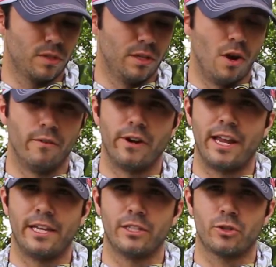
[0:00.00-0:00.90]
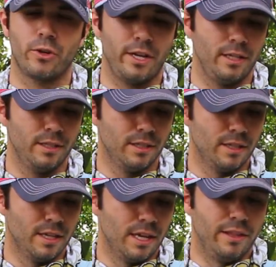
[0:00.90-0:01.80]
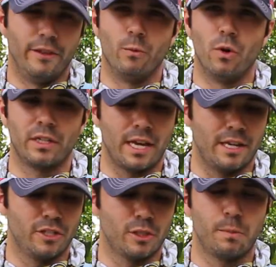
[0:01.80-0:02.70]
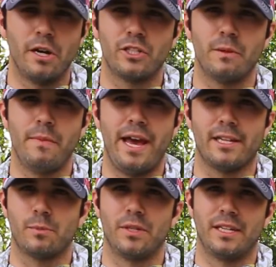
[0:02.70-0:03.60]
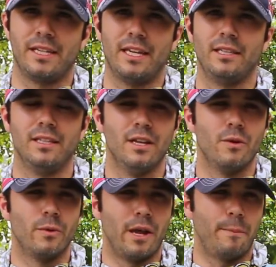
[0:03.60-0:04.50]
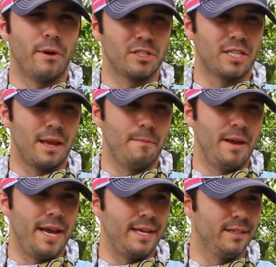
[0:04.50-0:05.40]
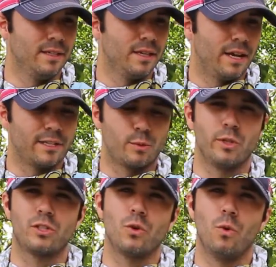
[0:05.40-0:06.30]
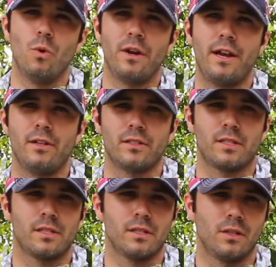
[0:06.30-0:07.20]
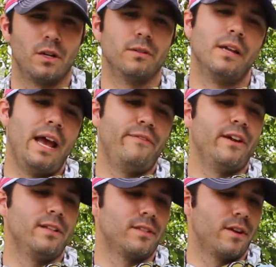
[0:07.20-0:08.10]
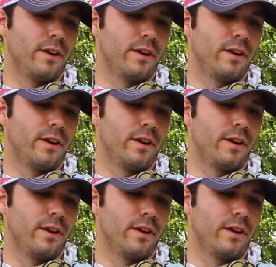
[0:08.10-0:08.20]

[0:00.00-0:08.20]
an overhanging tree, and then one kind of just punching mats. But again, when I punched that mat, I switched to a 1 ounce, or half ounce